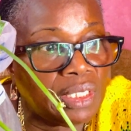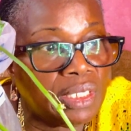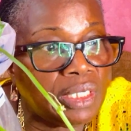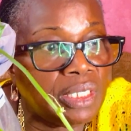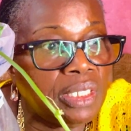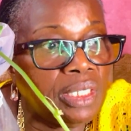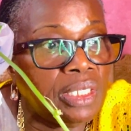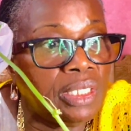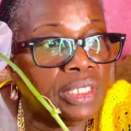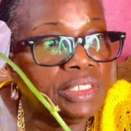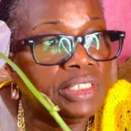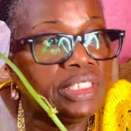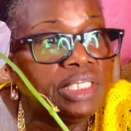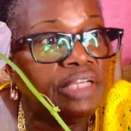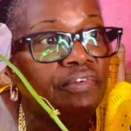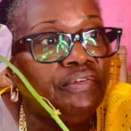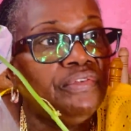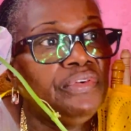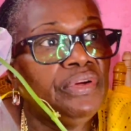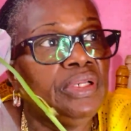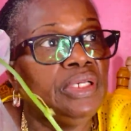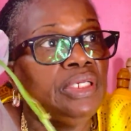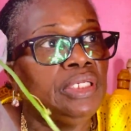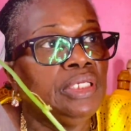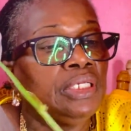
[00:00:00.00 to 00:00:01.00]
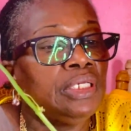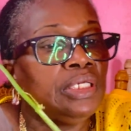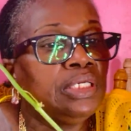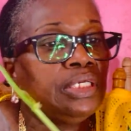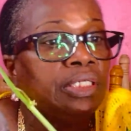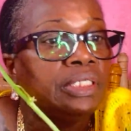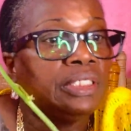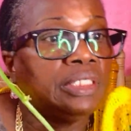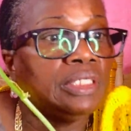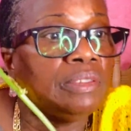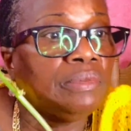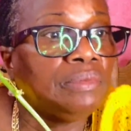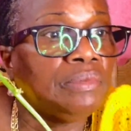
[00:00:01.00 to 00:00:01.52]
I'll definitely,
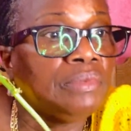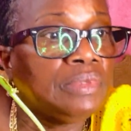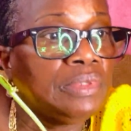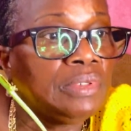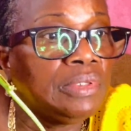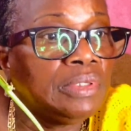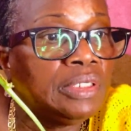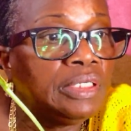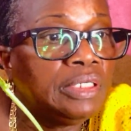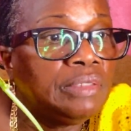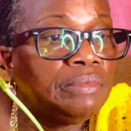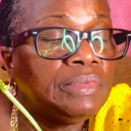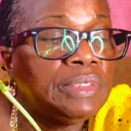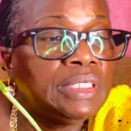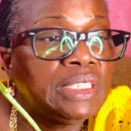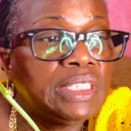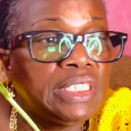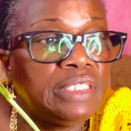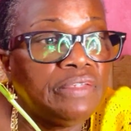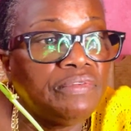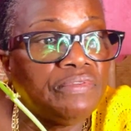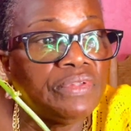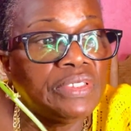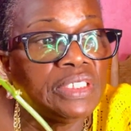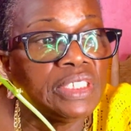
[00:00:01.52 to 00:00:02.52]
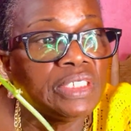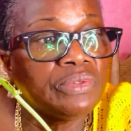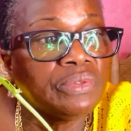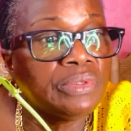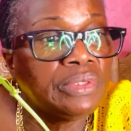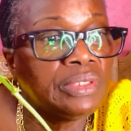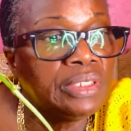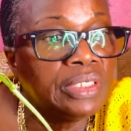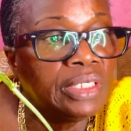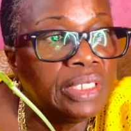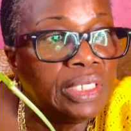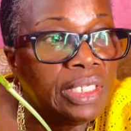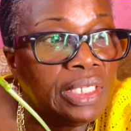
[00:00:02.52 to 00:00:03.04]
let me see this one,
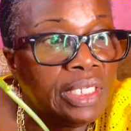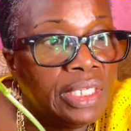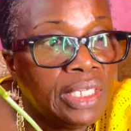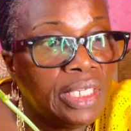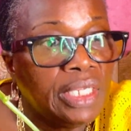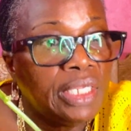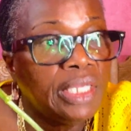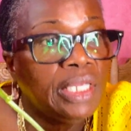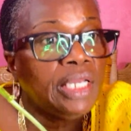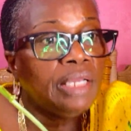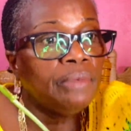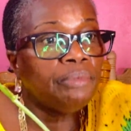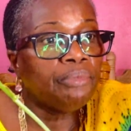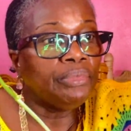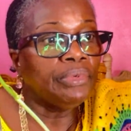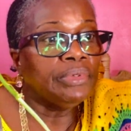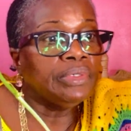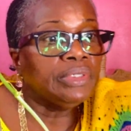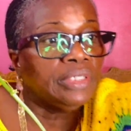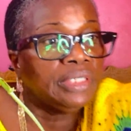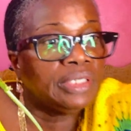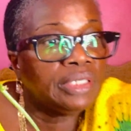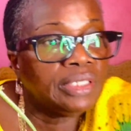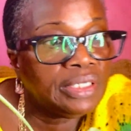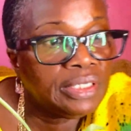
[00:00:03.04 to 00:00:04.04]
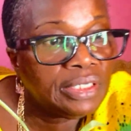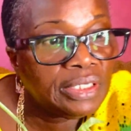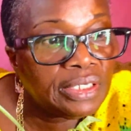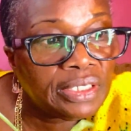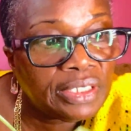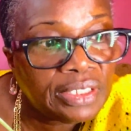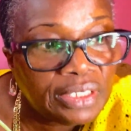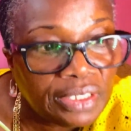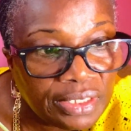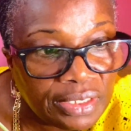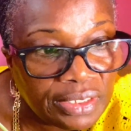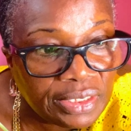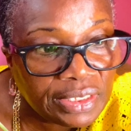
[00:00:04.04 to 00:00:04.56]
and
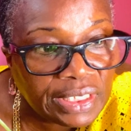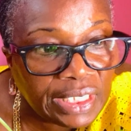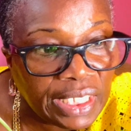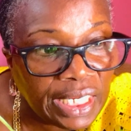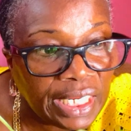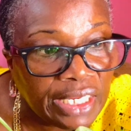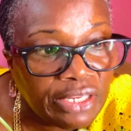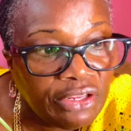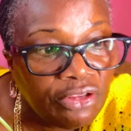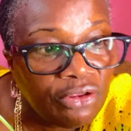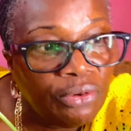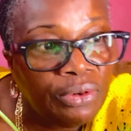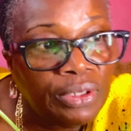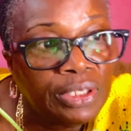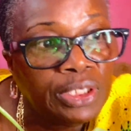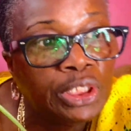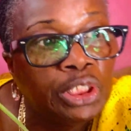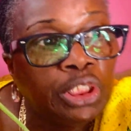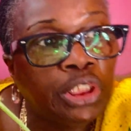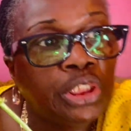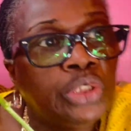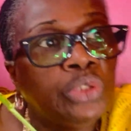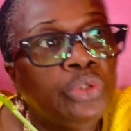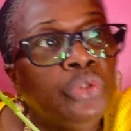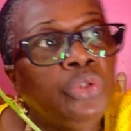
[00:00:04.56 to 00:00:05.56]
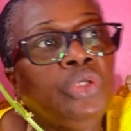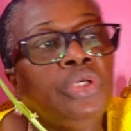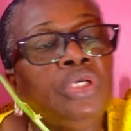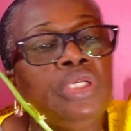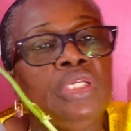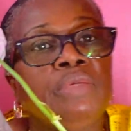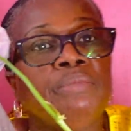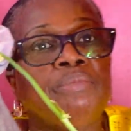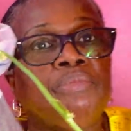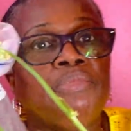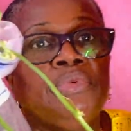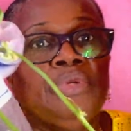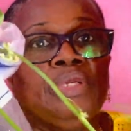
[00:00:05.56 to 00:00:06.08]
take you and show you,
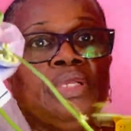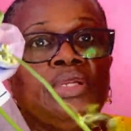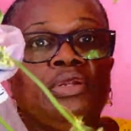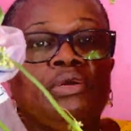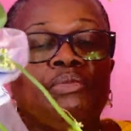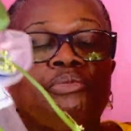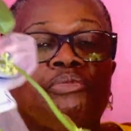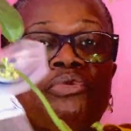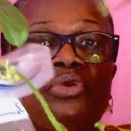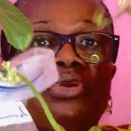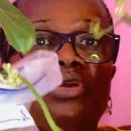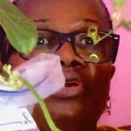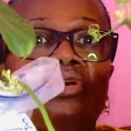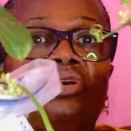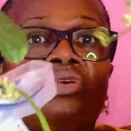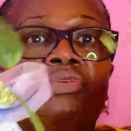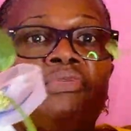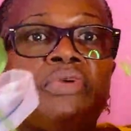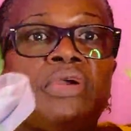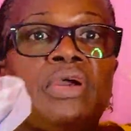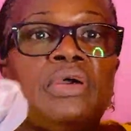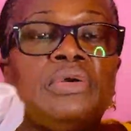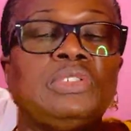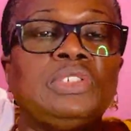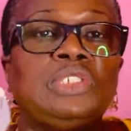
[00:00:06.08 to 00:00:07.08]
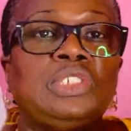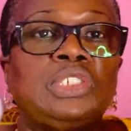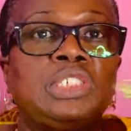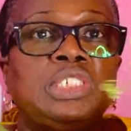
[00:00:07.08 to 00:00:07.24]
and you know, bring you around to